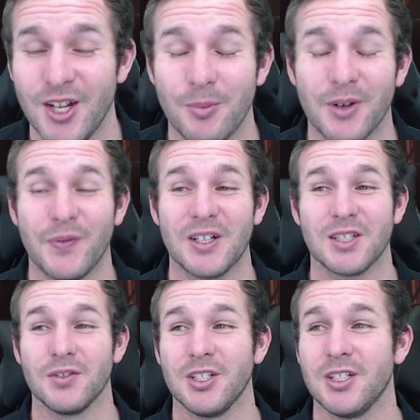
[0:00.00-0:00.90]
But
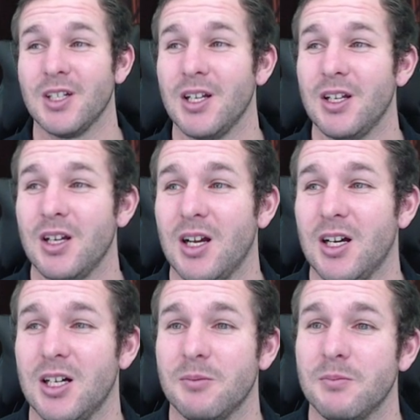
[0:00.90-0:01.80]
effectively,
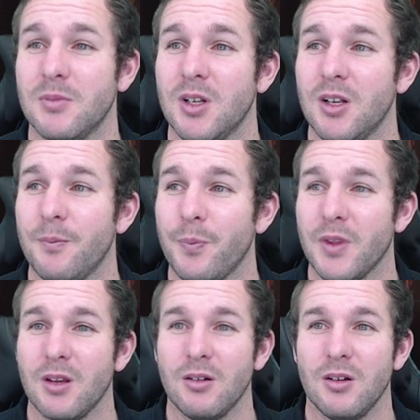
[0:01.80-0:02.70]

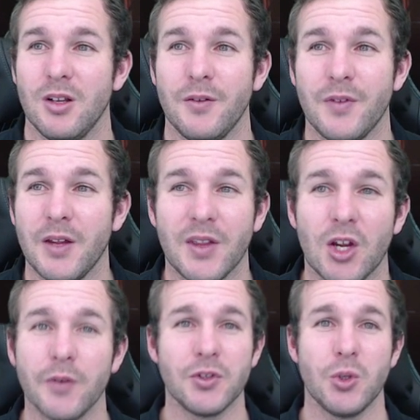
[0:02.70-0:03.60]
if they
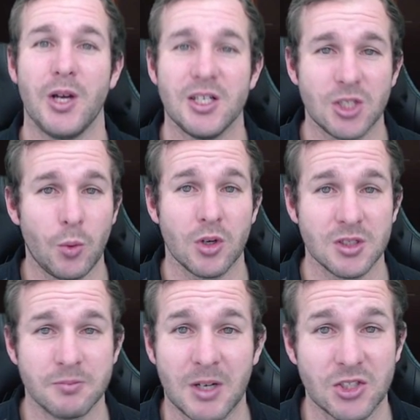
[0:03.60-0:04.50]
go for 2 hours, I want
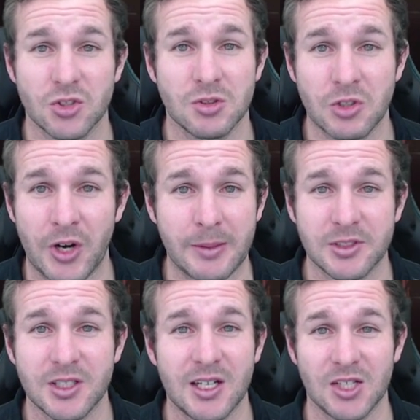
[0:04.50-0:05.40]
as much crammed
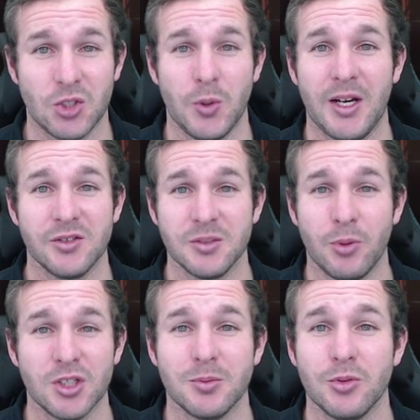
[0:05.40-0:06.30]
into that 2 hours as
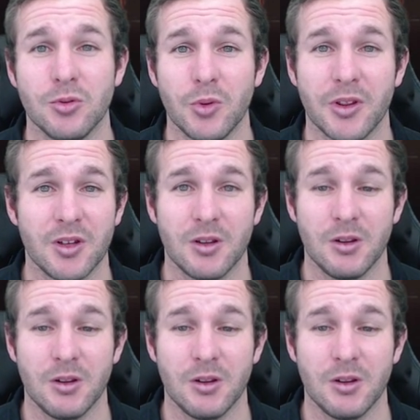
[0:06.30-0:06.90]
possible with